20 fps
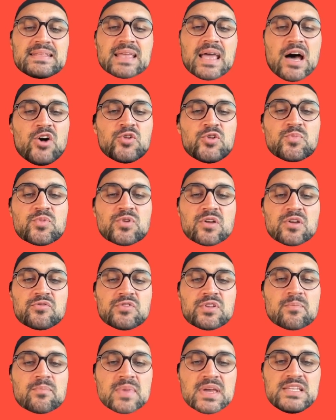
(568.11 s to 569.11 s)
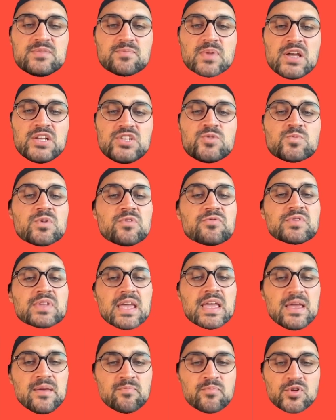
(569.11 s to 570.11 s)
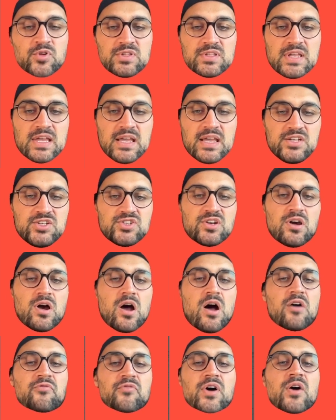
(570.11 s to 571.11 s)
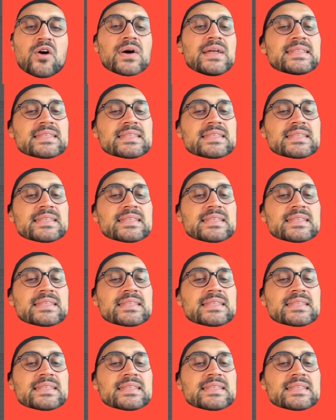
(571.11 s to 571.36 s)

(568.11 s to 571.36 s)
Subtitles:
the output of the mix patch with the input texture of our